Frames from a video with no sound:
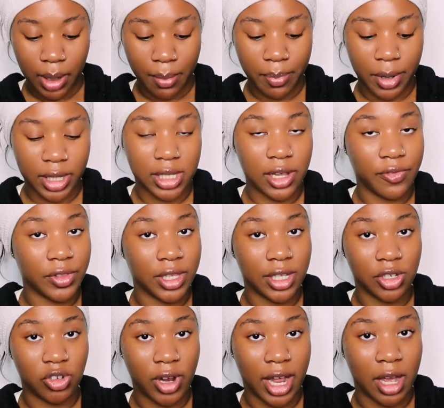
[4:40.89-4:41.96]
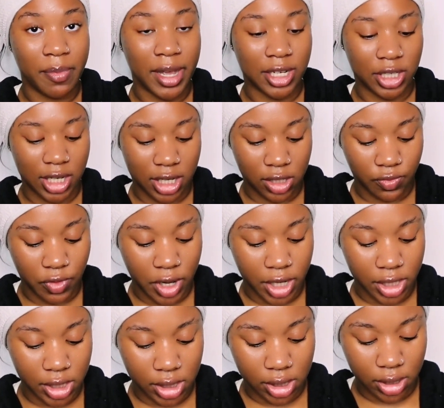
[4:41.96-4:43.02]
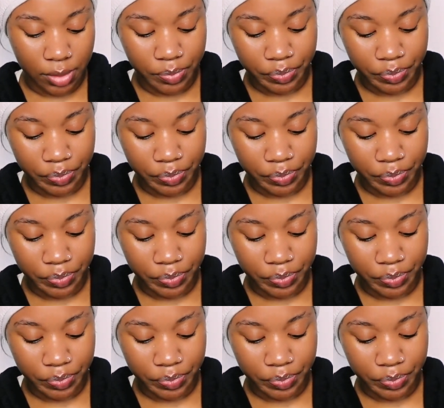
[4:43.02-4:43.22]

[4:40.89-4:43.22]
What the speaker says: But definitely try a patch test first.